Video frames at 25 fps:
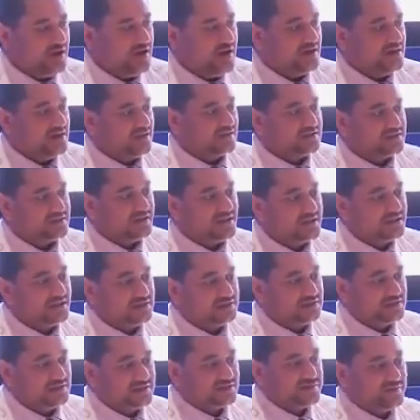And the
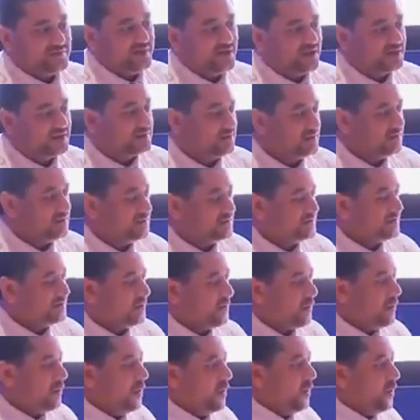second aspect is
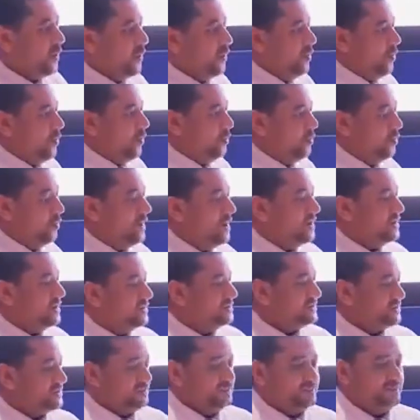why
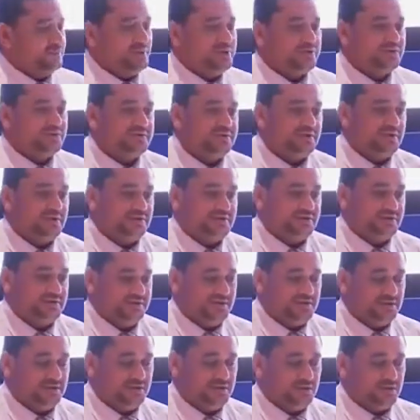is important,
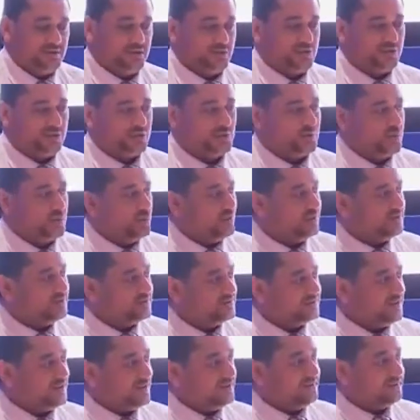or what
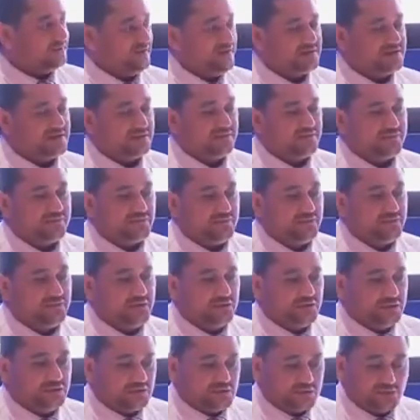is the effective
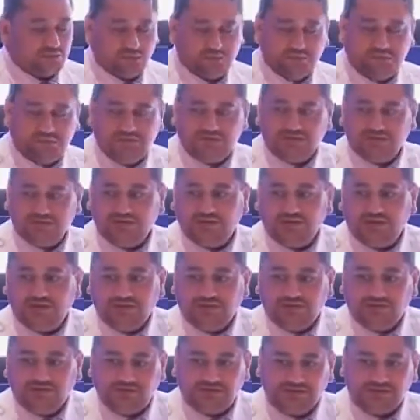to be
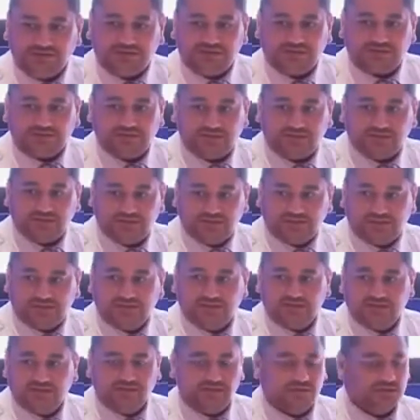this
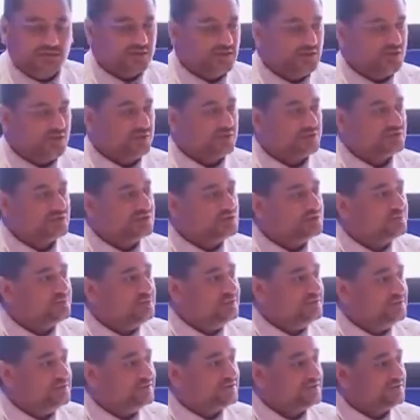technique, or should
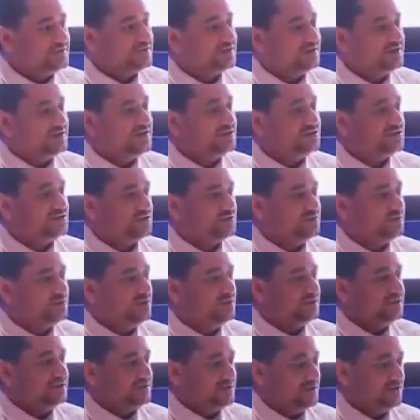be this technique should
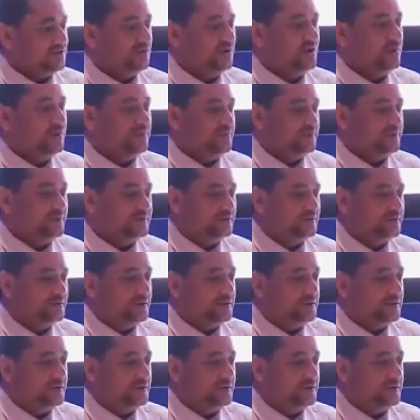be is an open